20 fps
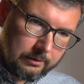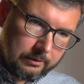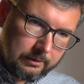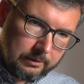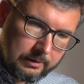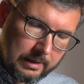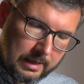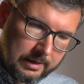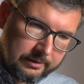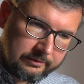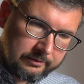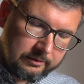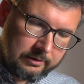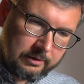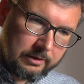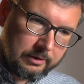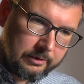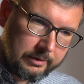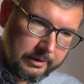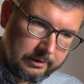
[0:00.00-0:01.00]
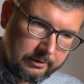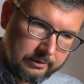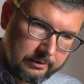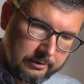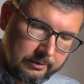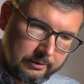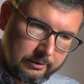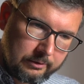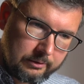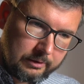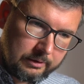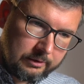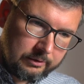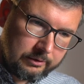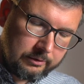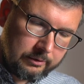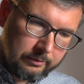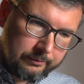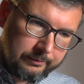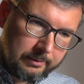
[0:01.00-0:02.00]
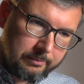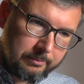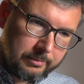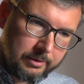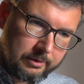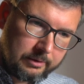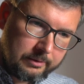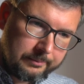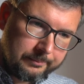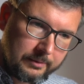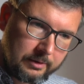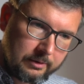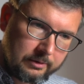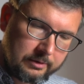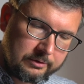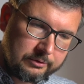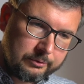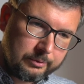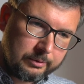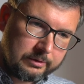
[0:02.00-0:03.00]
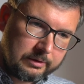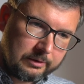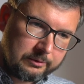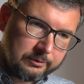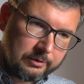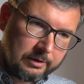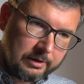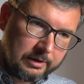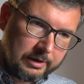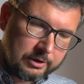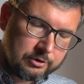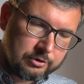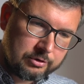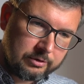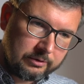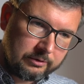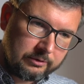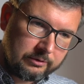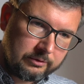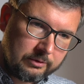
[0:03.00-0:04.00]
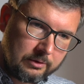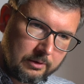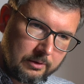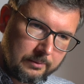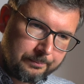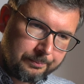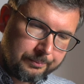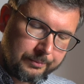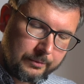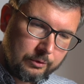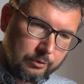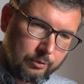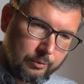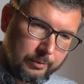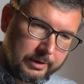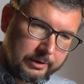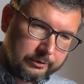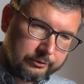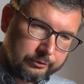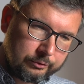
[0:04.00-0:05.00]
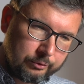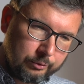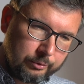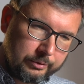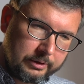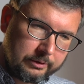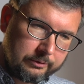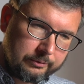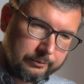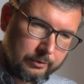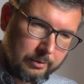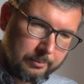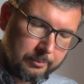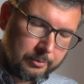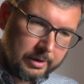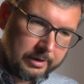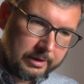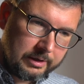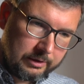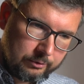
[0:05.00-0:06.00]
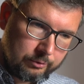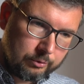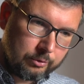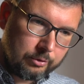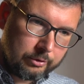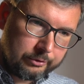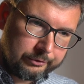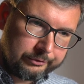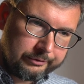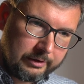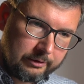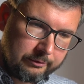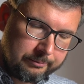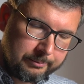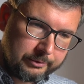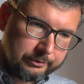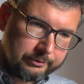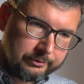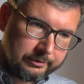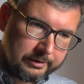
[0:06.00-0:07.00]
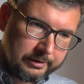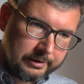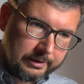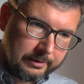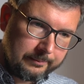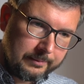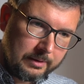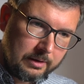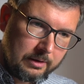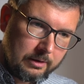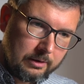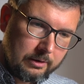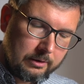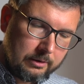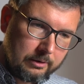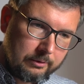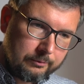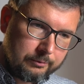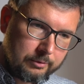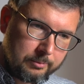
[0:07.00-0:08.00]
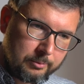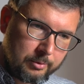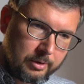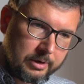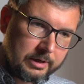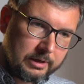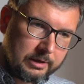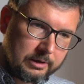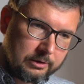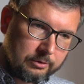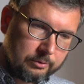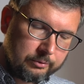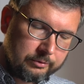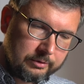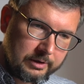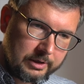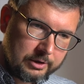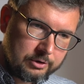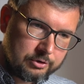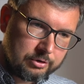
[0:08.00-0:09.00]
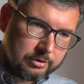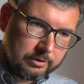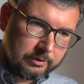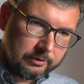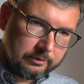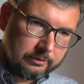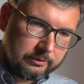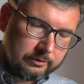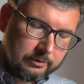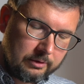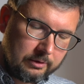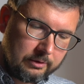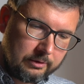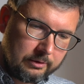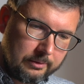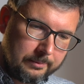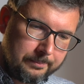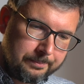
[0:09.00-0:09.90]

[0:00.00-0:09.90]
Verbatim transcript: last year in the in the November uh, district council elections, you were excluded from running you yourself personally uh, from running in those elections. Uh,